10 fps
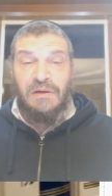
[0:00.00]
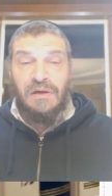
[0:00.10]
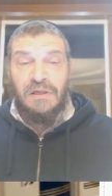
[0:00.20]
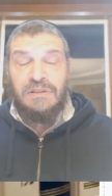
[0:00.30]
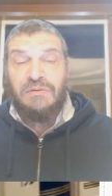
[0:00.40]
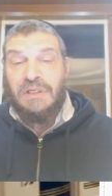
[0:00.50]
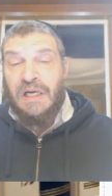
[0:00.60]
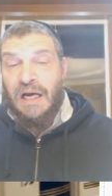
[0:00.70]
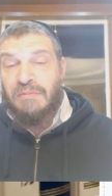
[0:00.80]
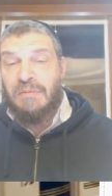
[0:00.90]
also
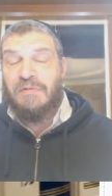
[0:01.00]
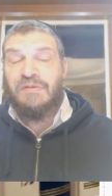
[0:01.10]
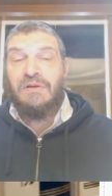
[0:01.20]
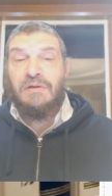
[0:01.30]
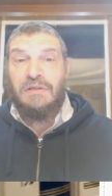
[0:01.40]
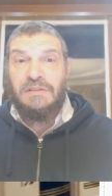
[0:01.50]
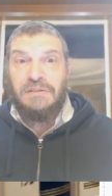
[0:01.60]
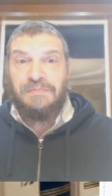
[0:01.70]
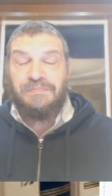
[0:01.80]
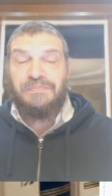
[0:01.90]
kama
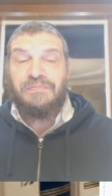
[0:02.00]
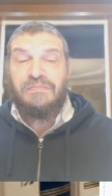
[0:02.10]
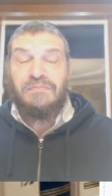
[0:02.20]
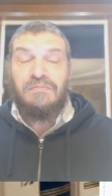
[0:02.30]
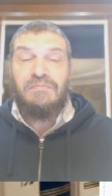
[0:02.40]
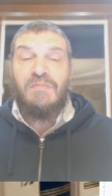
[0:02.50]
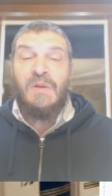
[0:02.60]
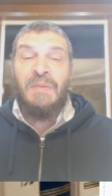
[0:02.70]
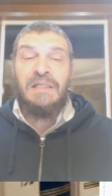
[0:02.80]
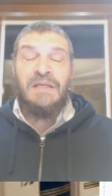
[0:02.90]
miftanis.
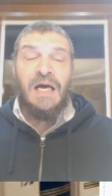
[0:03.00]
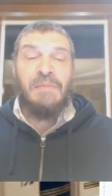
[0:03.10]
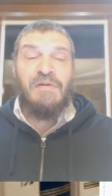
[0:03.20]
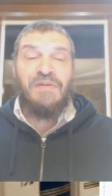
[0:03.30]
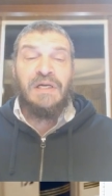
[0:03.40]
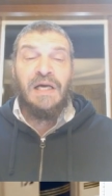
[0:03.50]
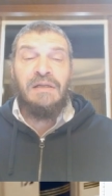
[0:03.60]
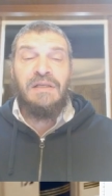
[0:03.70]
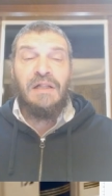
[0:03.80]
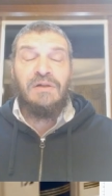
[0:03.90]
My time if a
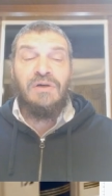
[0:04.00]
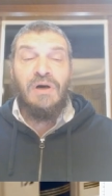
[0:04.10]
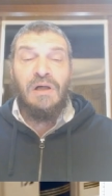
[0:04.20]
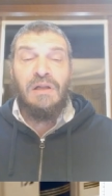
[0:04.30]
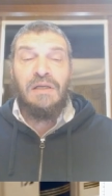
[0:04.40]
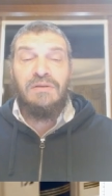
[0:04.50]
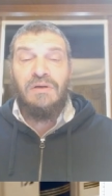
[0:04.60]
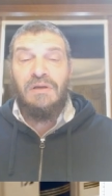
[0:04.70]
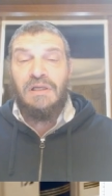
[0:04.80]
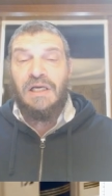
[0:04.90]
karti al kola
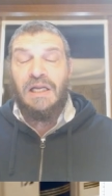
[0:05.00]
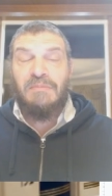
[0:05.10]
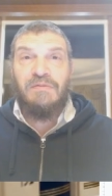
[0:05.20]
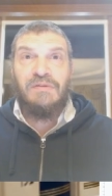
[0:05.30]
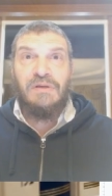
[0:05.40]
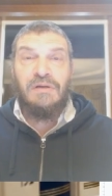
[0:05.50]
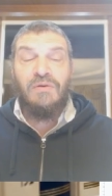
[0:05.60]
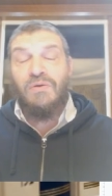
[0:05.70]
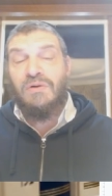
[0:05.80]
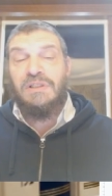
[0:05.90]
doilig ala miftan.
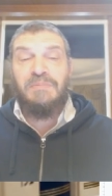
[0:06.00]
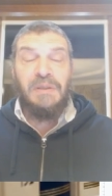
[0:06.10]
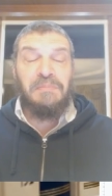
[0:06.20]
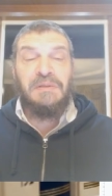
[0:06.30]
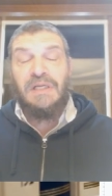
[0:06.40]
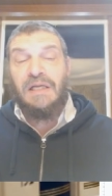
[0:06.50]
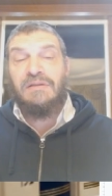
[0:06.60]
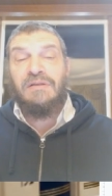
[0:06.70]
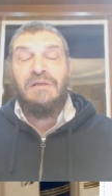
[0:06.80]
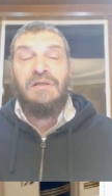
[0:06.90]
All these people
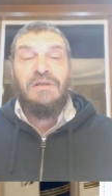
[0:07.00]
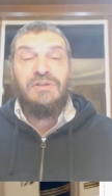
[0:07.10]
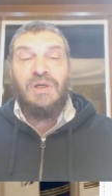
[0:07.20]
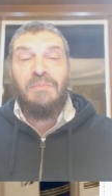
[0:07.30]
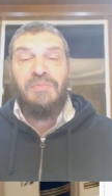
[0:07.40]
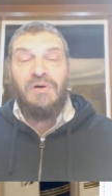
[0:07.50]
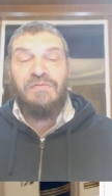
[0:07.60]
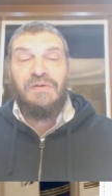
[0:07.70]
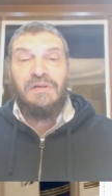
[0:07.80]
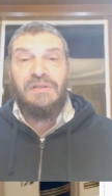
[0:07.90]
that jump
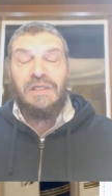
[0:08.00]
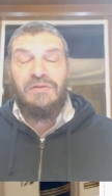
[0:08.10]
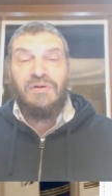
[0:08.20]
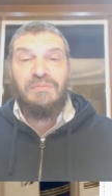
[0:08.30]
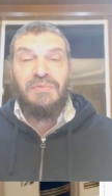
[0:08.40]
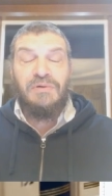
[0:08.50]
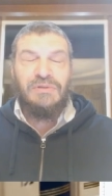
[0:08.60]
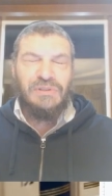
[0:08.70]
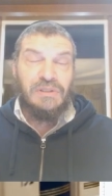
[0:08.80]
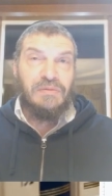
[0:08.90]
over their
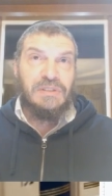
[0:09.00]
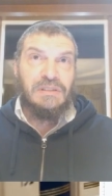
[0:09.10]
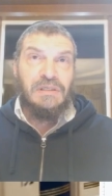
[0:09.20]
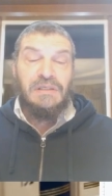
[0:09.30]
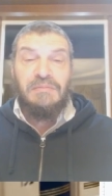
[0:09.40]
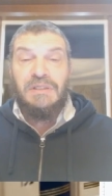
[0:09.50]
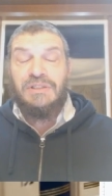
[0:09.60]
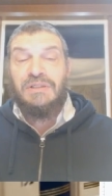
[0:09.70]
doorpost. So there was a